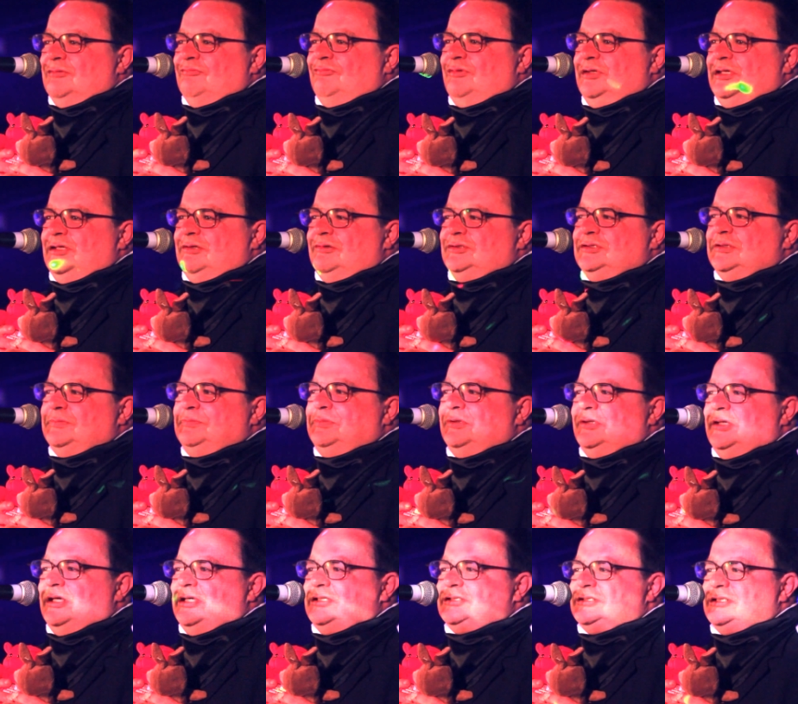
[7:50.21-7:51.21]
for you to
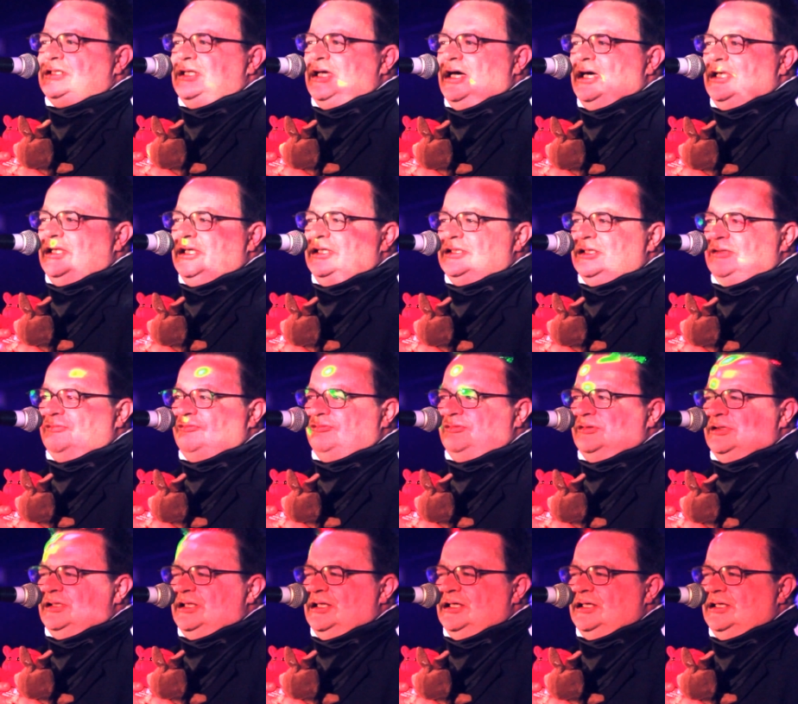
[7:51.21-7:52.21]
put it slightly
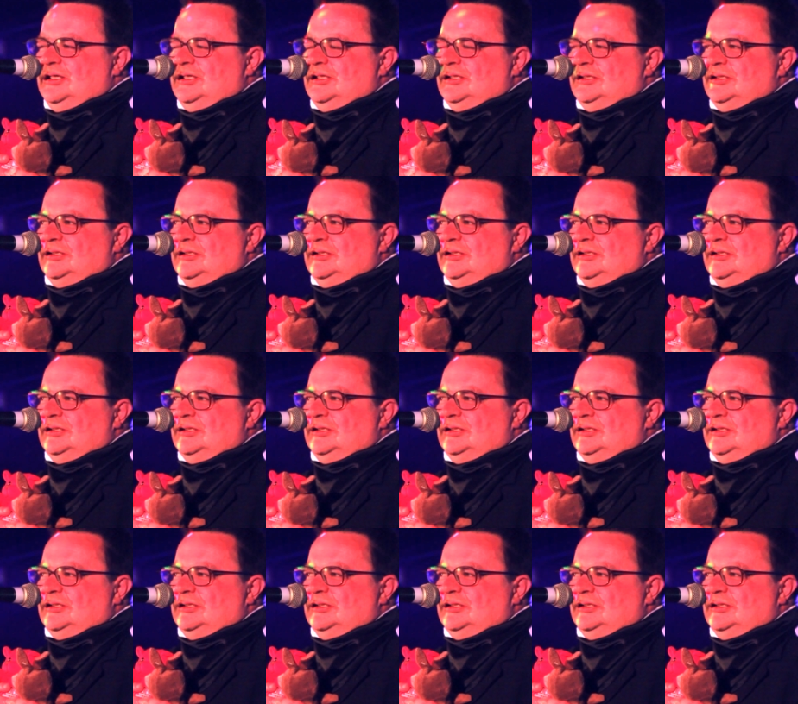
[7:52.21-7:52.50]
differently